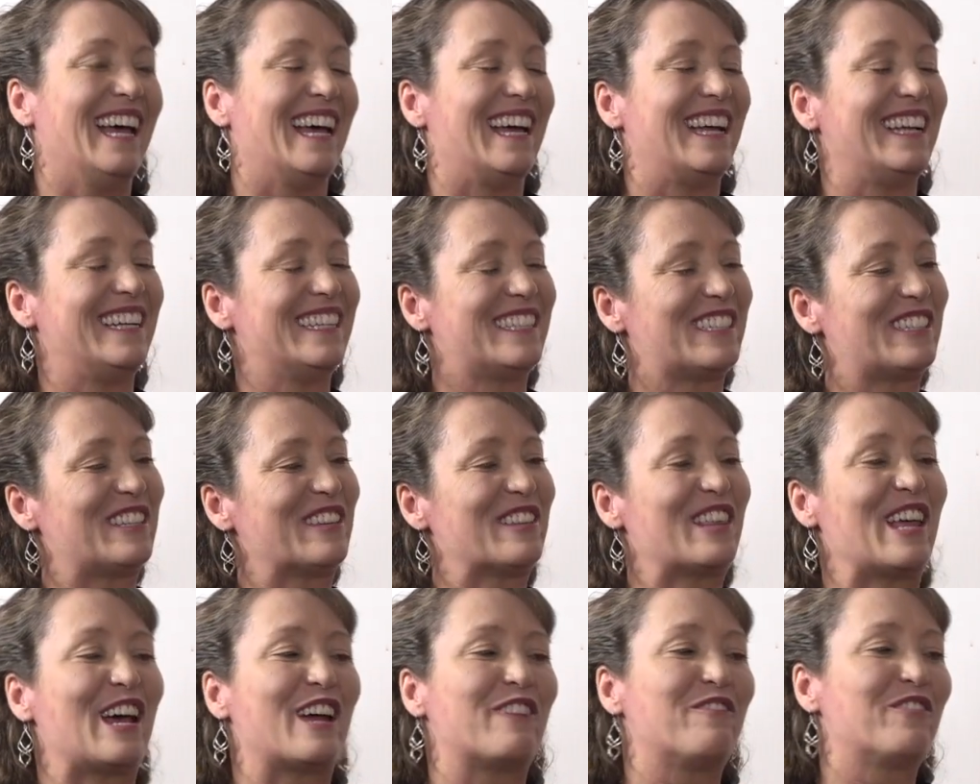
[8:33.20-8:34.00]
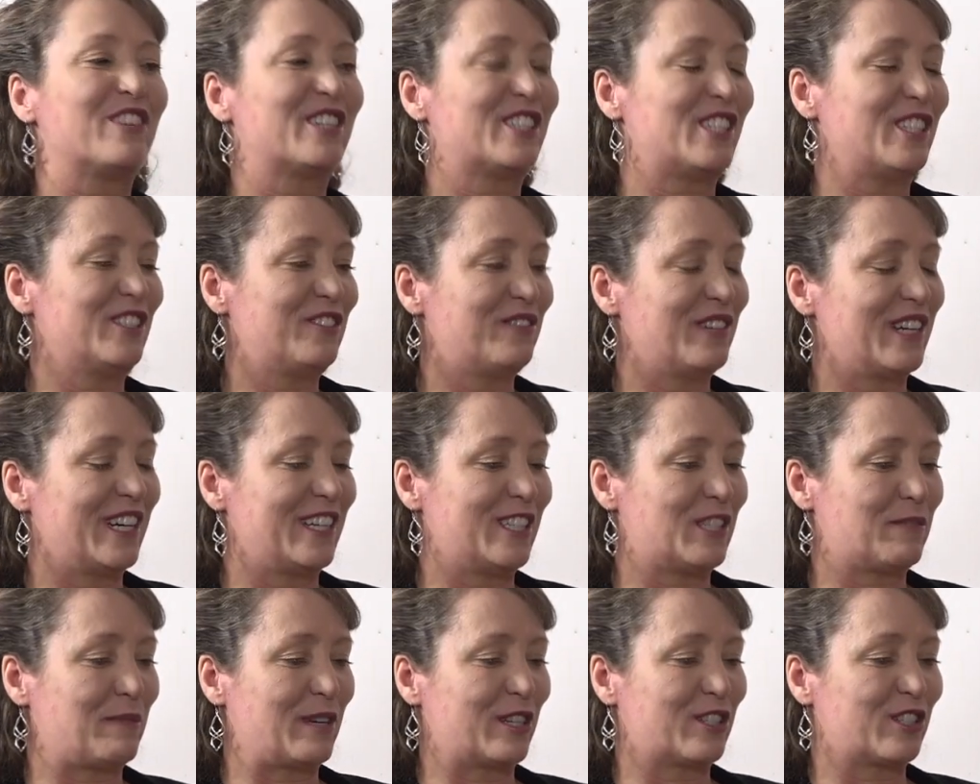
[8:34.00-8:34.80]
And so that verse is very
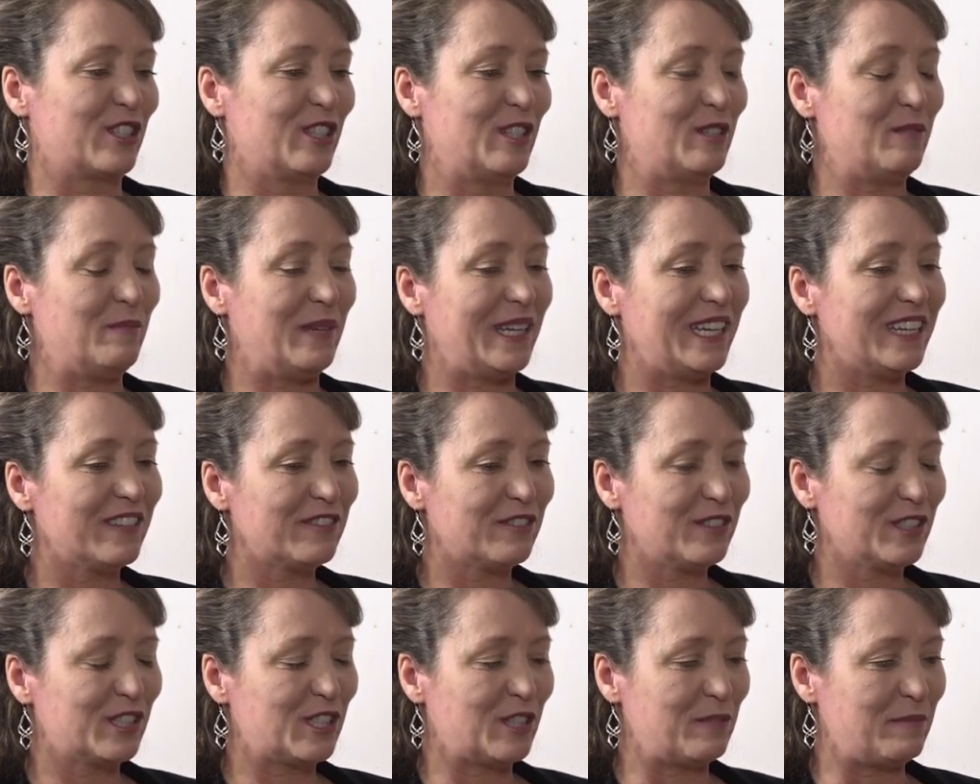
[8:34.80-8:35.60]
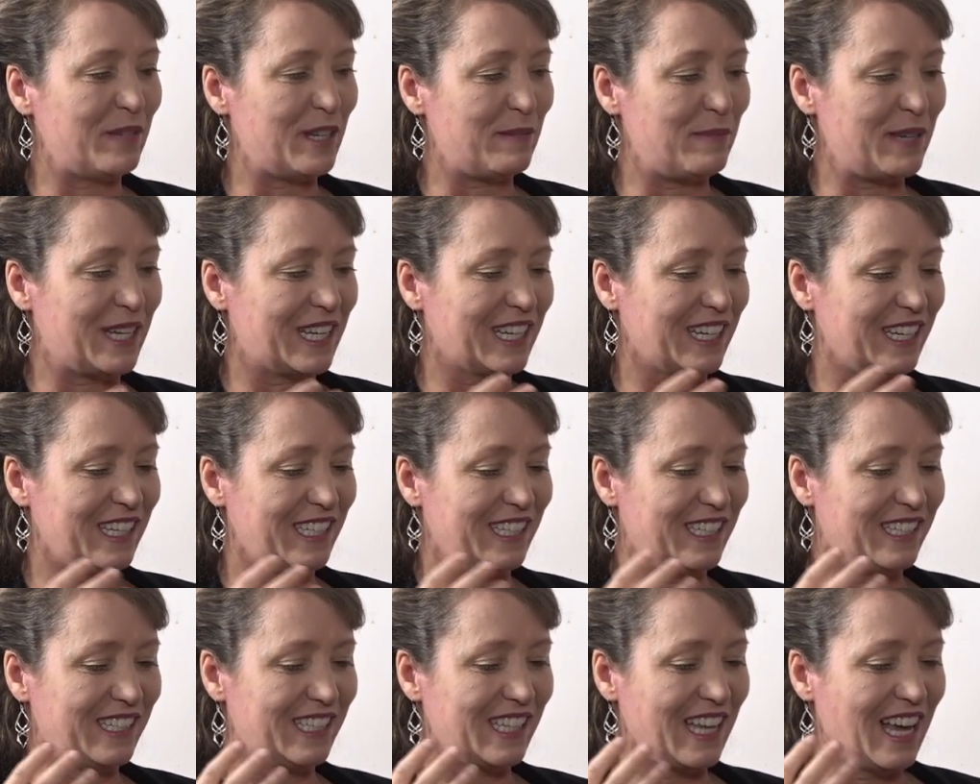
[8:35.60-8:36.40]
special and meaningful to me,
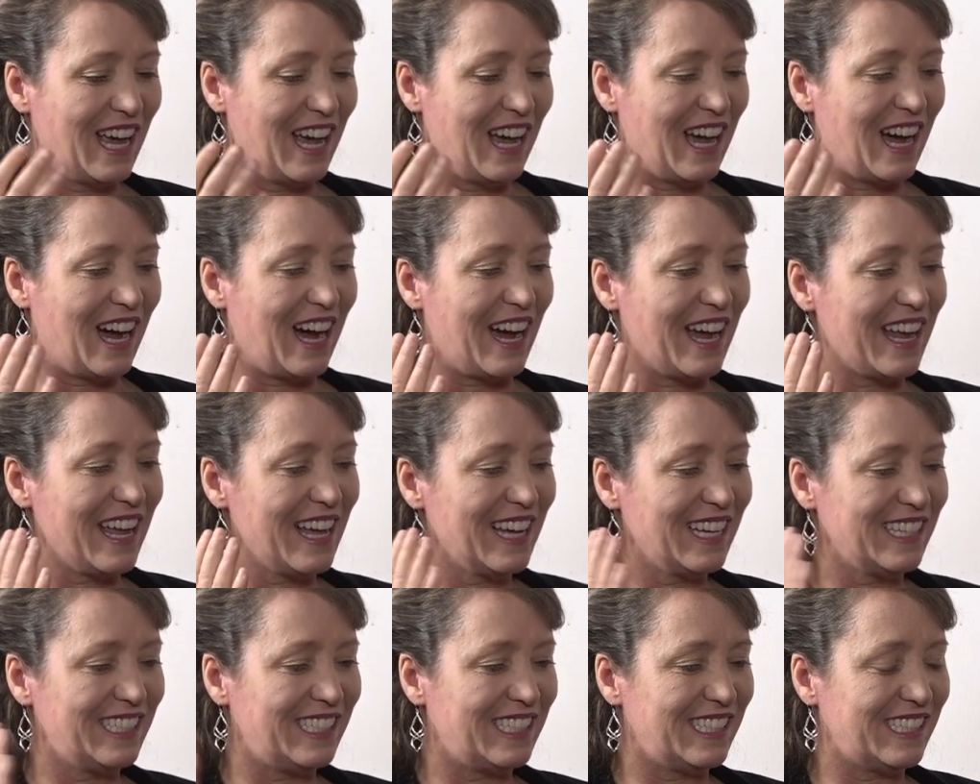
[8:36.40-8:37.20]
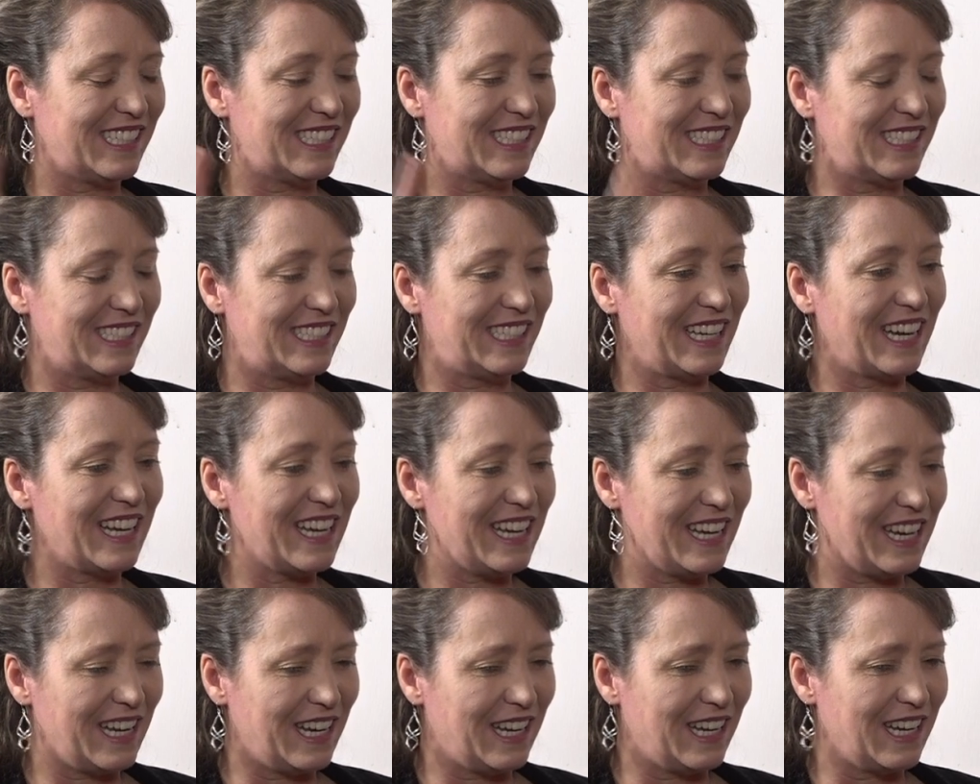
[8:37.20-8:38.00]
because I had to
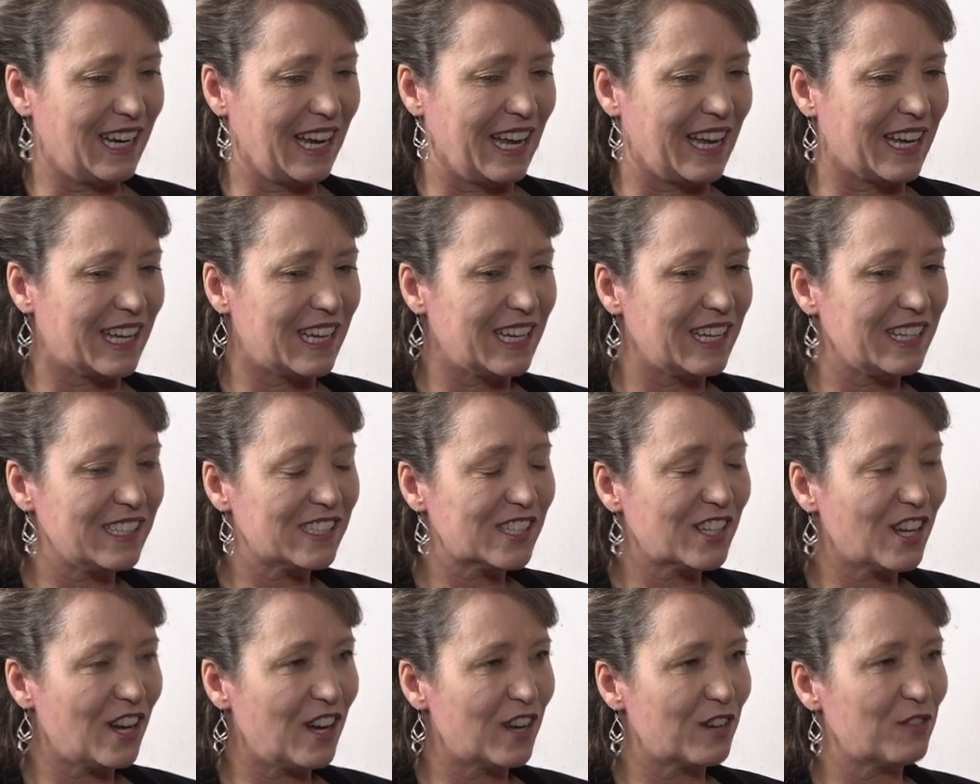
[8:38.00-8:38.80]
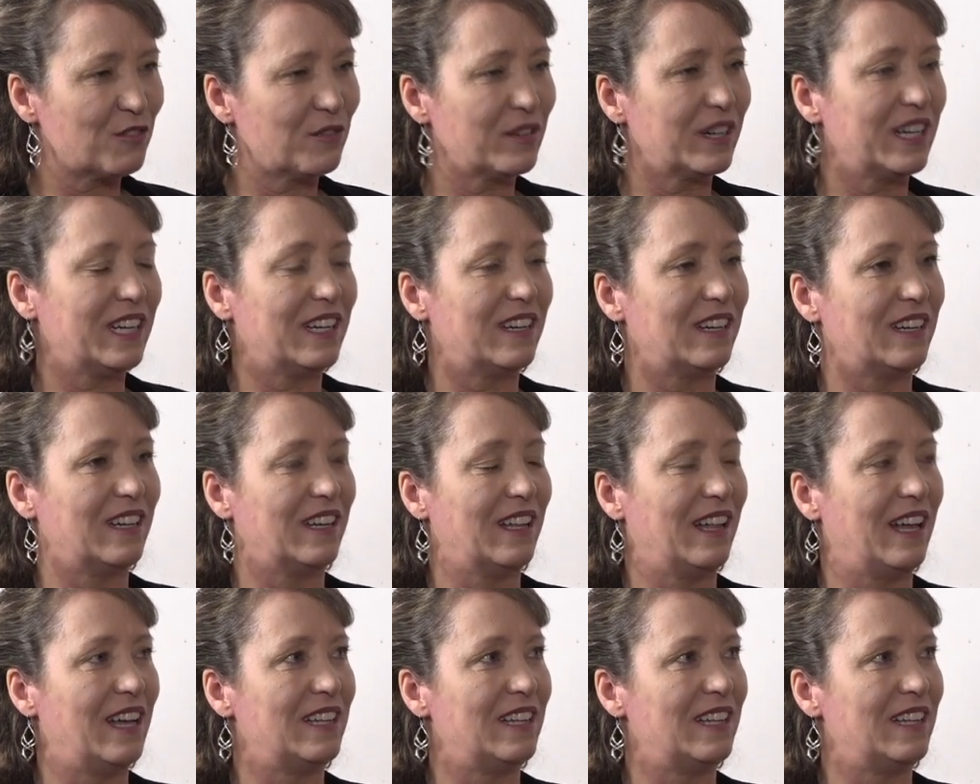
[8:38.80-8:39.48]
study, like, is God real?